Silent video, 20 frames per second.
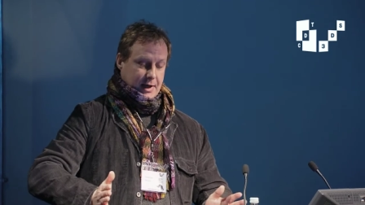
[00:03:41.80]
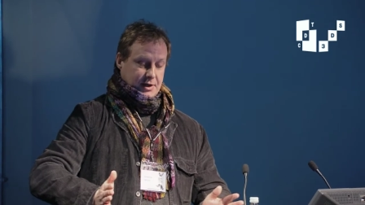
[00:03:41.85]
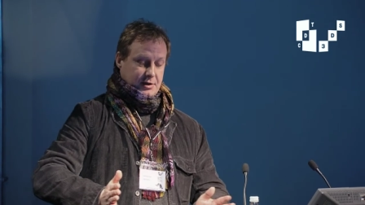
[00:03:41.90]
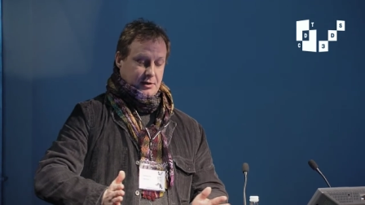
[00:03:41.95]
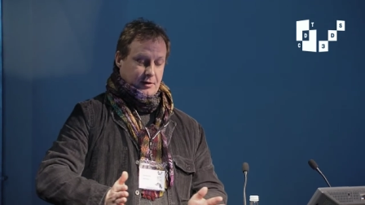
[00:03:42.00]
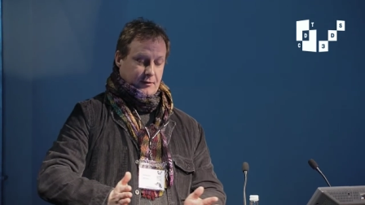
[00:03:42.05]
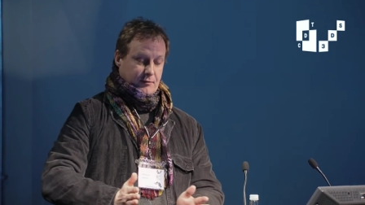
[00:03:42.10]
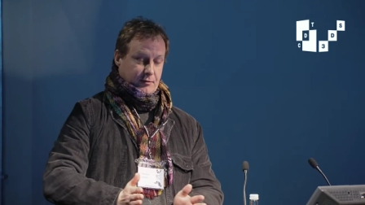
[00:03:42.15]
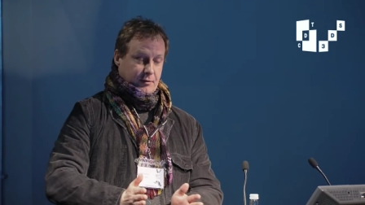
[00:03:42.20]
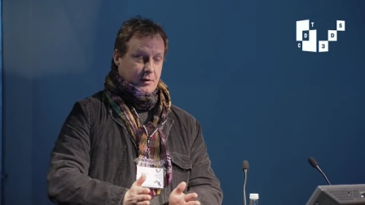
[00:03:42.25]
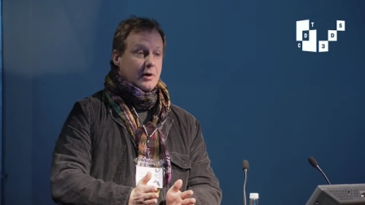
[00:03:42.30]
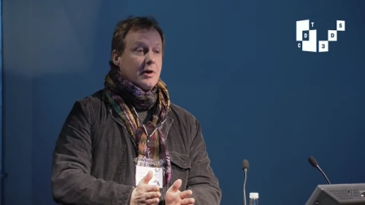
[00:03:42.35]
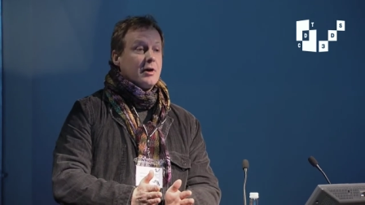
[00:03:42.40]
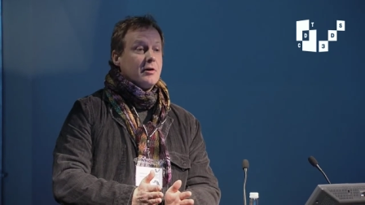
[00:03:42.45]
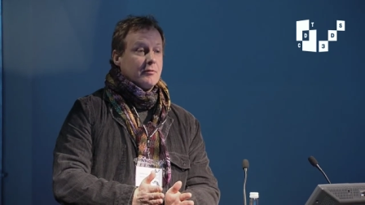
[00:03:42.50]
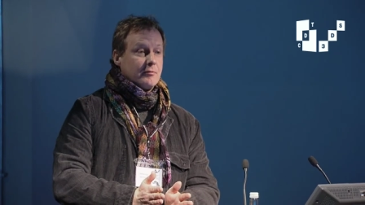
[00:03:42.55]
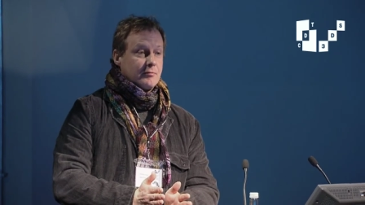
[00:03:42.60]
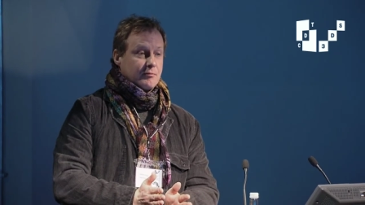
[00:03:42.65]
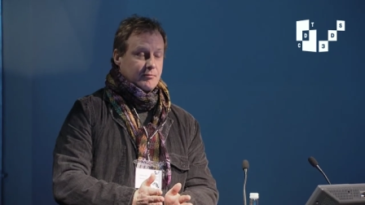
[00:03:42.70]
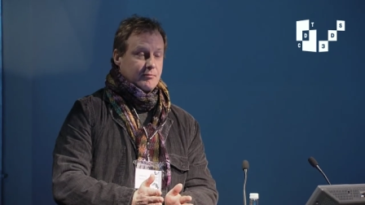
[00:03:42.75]
action of
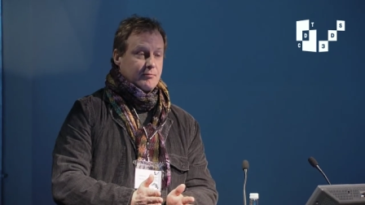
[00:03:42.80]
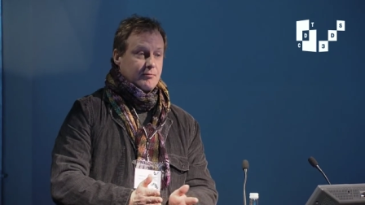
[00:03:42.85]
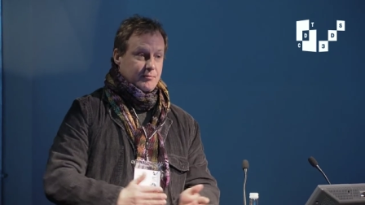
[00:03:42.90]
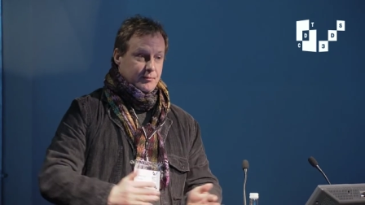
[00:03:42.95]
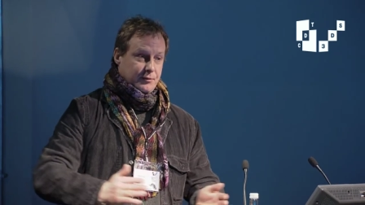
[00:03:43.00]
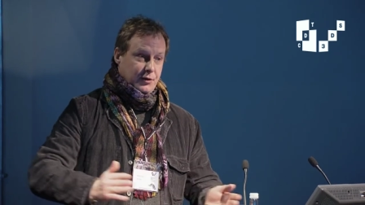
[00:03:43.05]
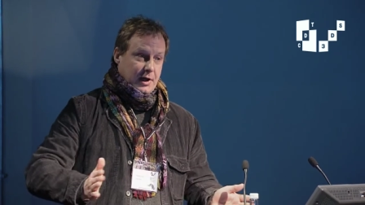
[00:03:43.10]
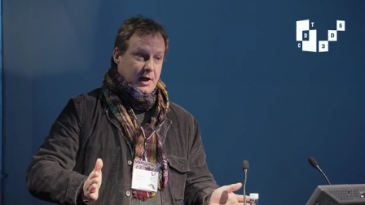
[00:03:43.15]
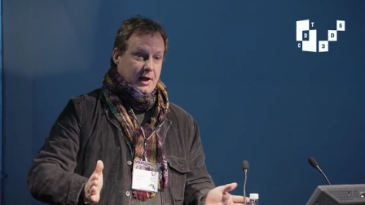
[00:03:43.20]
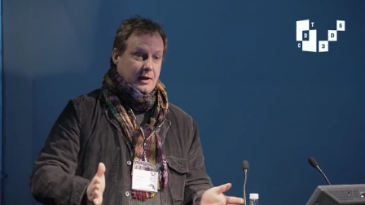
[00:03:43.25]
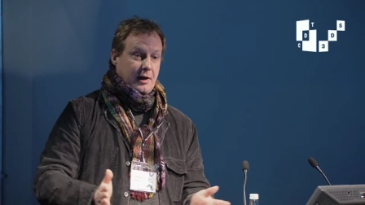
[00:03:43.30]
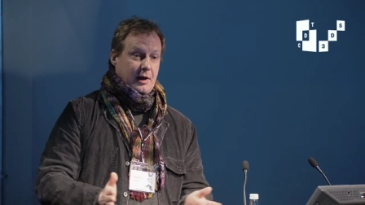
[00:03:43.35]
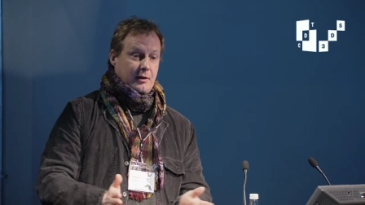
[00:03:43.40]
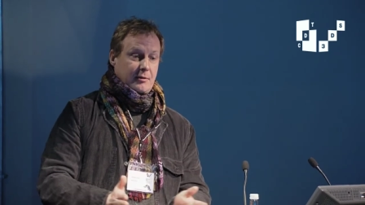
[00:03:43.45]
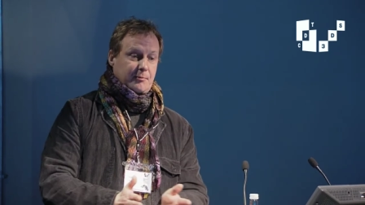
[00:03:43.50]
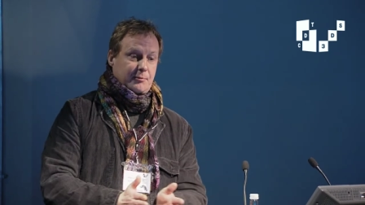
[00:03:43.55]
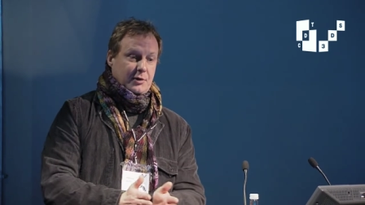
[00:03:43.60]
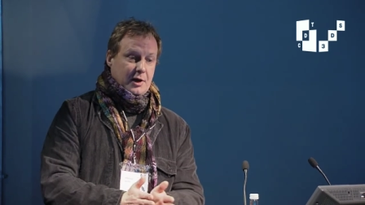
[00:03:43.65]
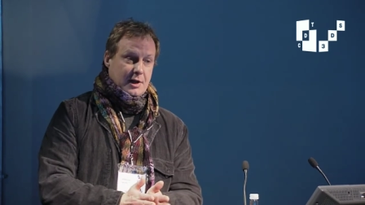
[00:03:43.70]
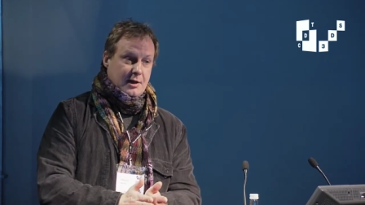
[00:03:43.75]
bringing
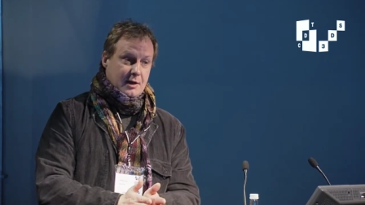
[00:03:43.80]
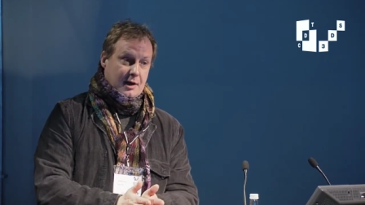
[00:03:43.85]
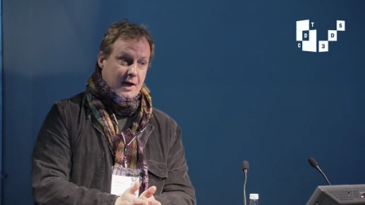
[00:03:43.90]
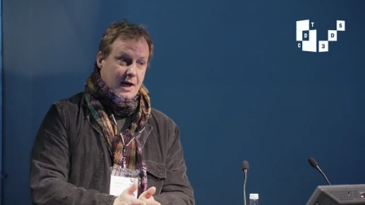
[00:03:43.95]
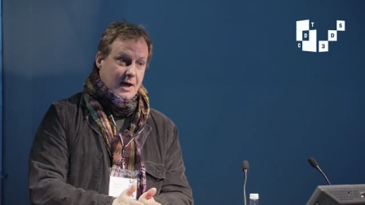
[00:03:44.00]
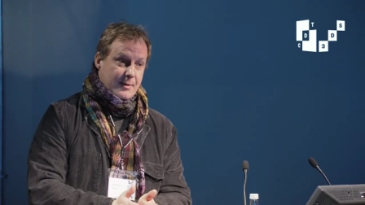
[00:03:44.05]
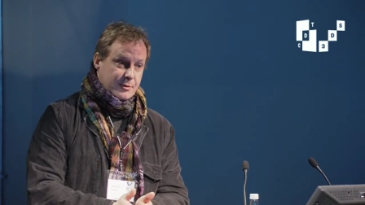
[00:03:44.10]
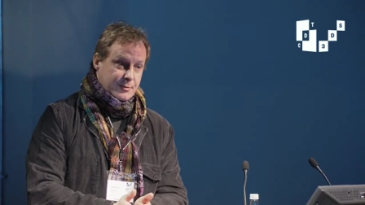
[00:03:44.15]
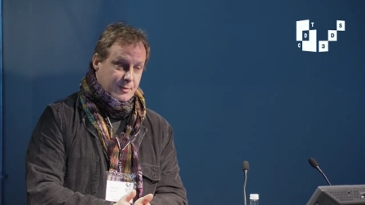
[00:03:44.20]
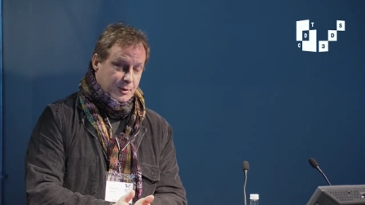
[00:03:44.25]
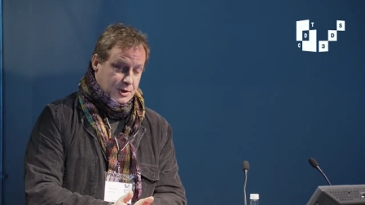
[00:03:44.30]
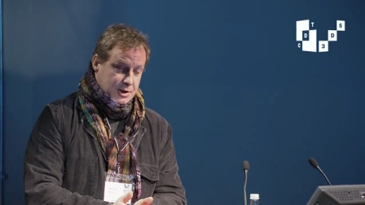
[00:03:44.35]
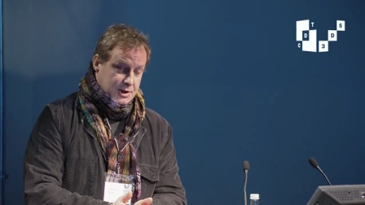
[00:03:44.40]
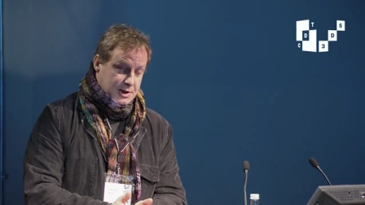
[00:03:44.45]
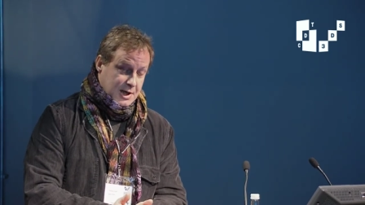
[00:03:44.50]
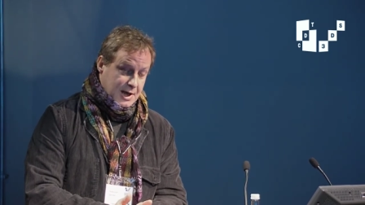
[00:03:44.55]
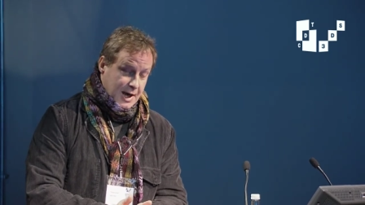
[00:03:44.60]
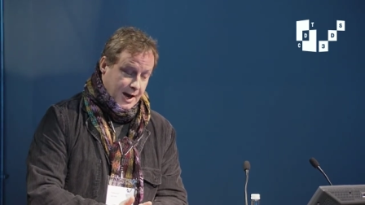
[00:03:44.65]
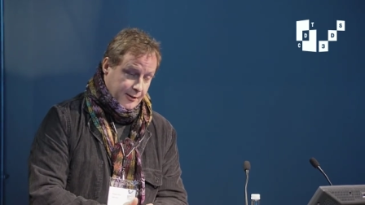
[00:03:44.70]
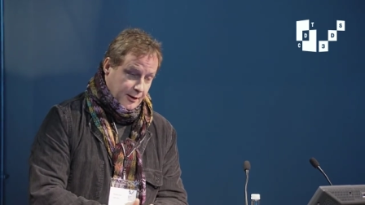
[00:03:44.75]
the camera
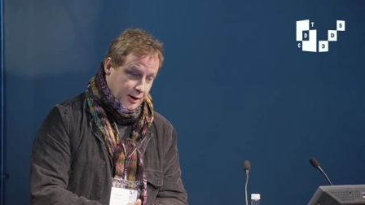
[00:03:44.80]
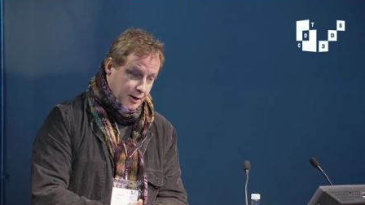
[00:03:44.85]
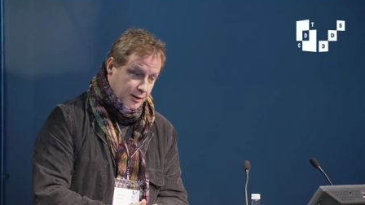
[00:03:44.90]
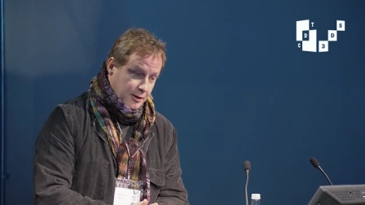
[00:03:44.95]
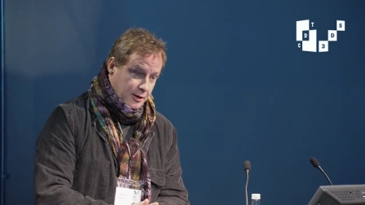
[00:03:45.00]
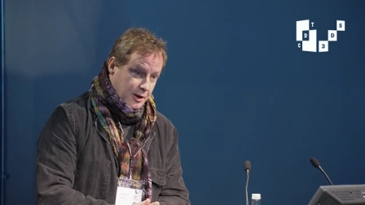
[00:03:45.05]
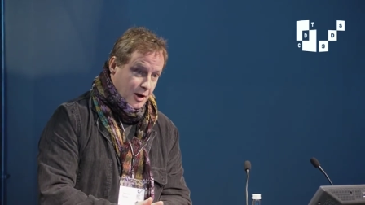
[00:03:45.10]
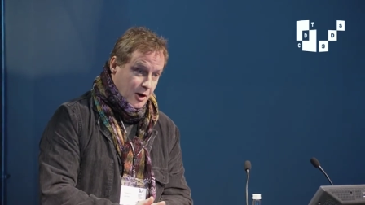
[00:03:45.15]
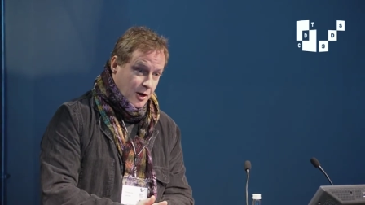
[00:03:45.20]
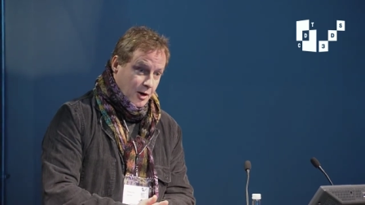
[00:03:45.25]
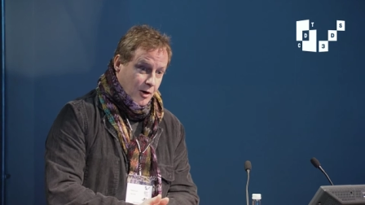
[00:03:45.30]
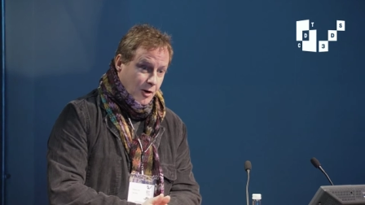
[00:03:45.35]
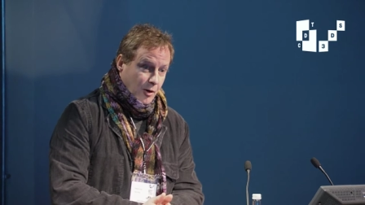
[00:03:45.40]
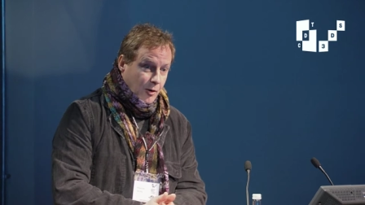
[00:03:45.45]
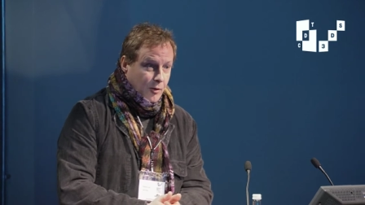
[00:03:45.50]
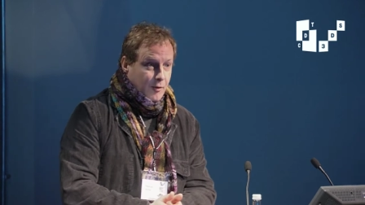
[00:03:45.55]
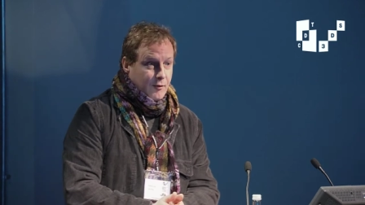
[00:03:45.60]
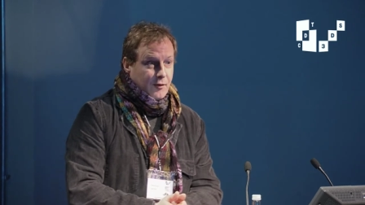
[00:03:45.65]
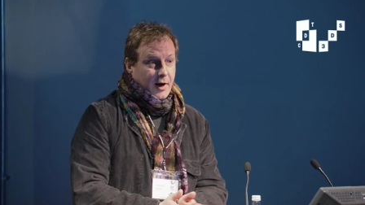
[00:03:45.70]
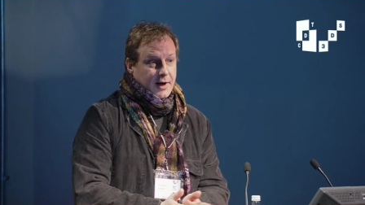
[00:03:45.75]
points together,
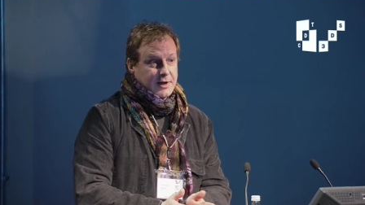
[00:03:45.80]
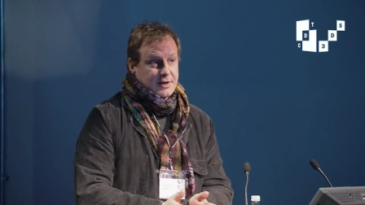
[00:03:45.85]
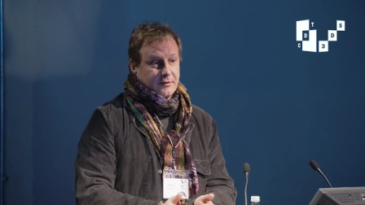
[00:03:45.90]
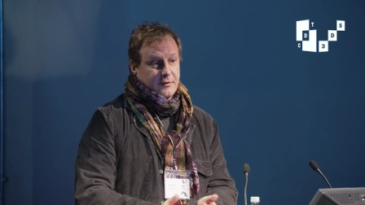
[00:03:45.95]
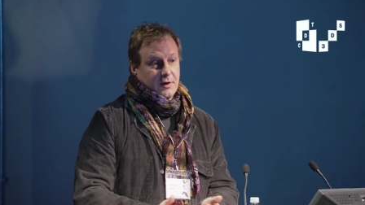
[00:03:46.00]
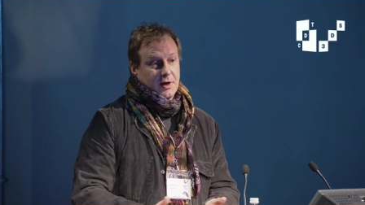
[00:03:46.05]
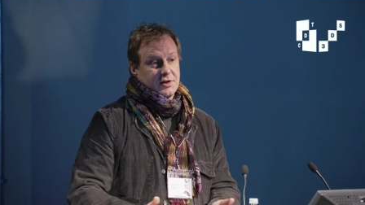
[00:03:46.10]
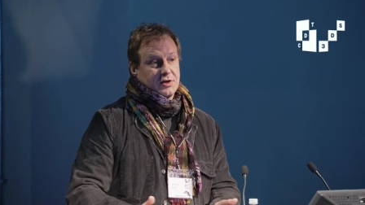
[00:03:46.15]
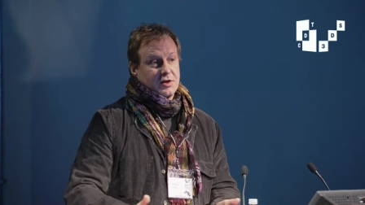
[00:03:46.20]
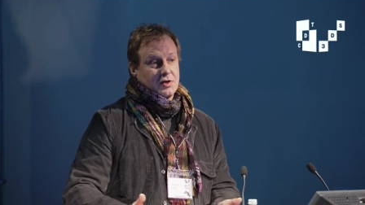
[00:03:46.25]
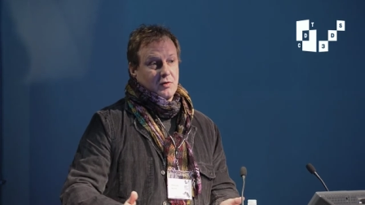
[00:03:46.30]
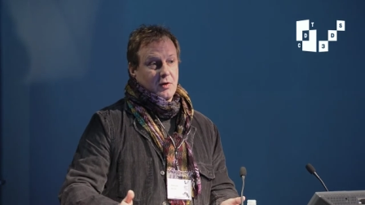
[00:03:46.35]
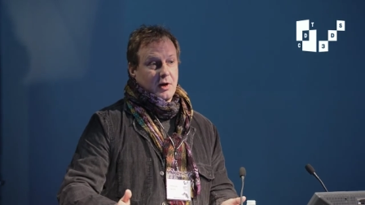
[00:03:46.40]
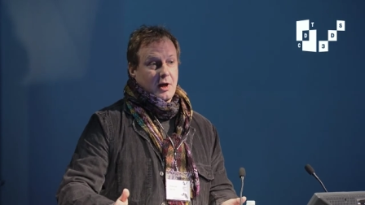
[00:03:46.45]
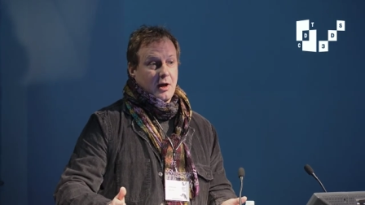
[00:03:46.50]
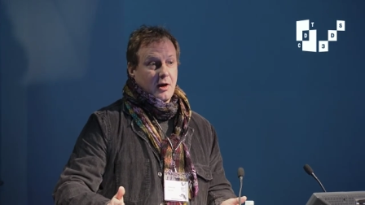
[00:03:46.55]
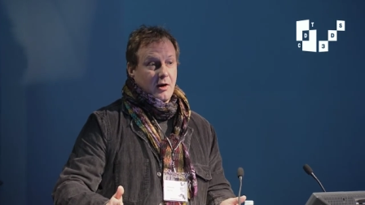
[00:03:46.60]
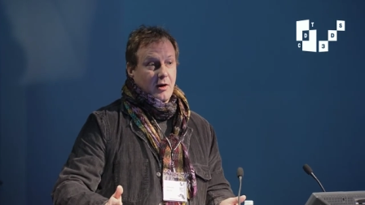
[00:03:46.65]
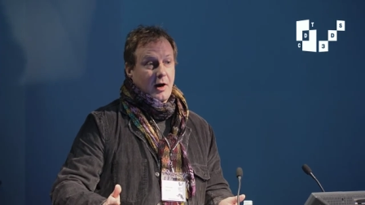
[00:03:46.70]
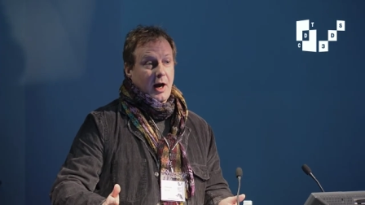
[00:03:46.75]
or vice versa,
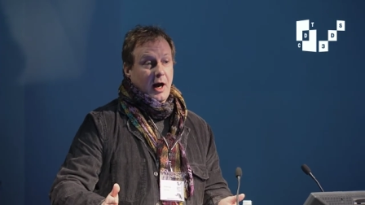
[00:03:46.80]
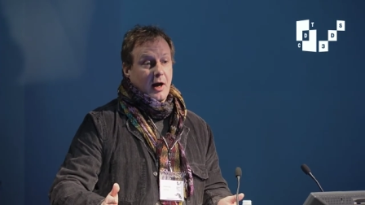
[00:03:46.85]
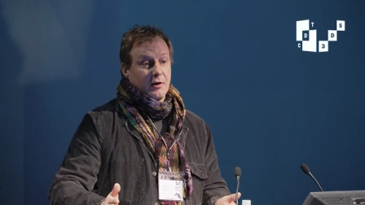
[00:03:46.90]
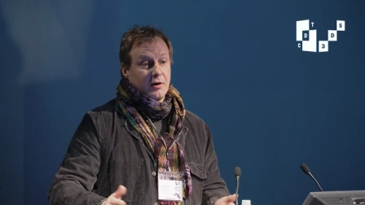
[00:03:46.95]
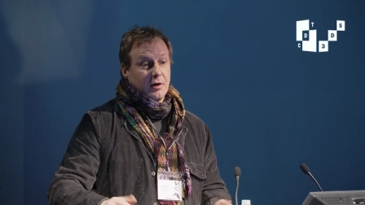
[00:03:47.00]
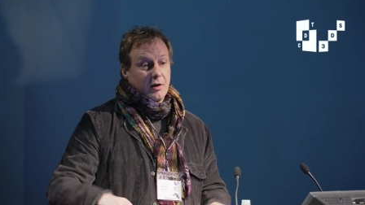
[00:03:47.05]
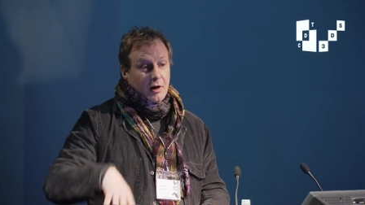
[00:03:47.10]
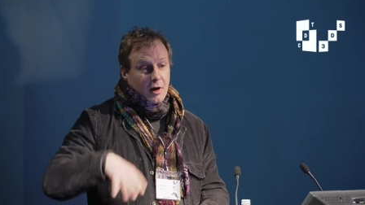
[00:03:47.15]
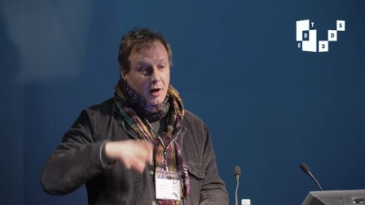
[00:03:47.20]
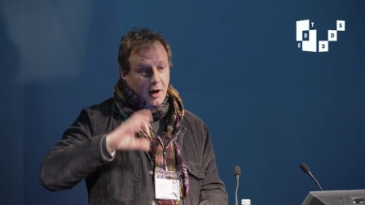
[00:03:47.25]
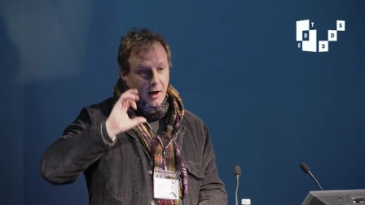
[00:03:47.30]
shrinking her out.